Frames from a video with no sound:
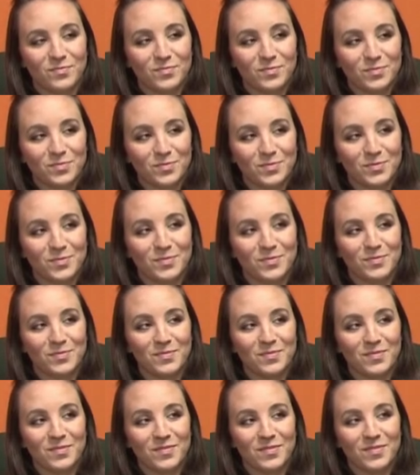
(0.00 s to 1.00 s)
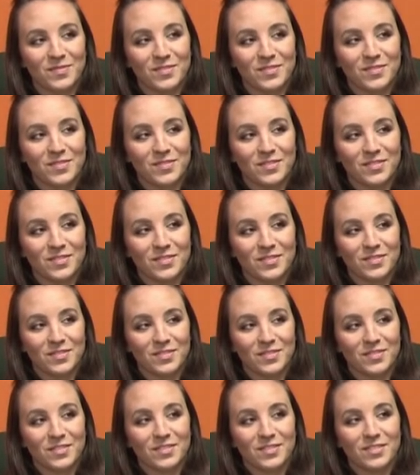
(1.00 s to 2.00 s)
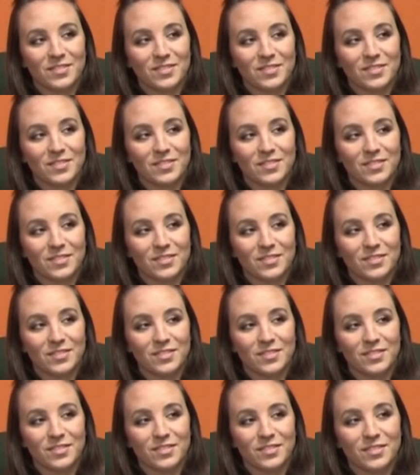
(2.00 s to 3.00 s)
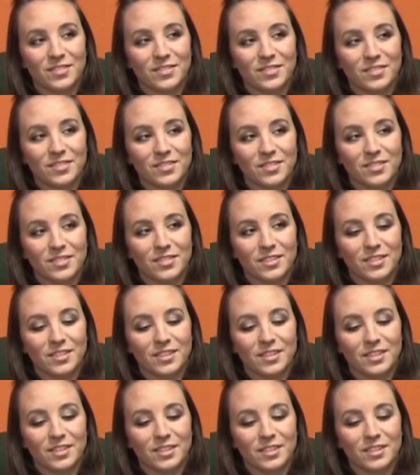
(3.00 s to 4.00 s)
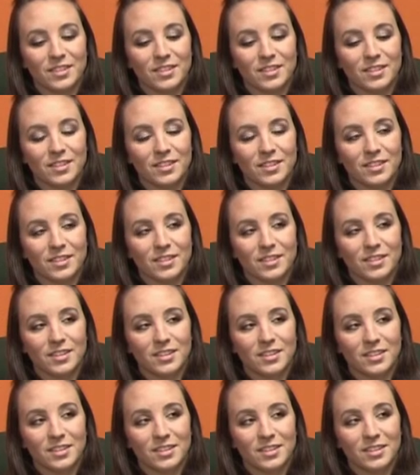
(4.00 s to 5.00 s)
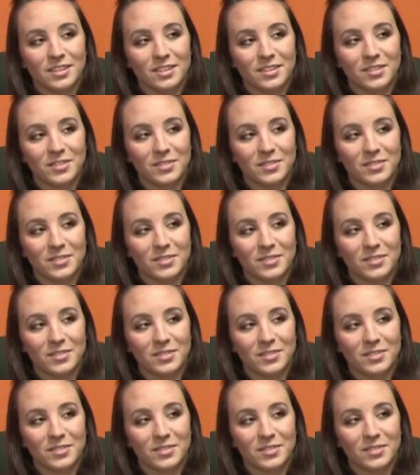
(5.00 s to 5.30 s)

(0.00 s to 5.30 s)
(not speaking)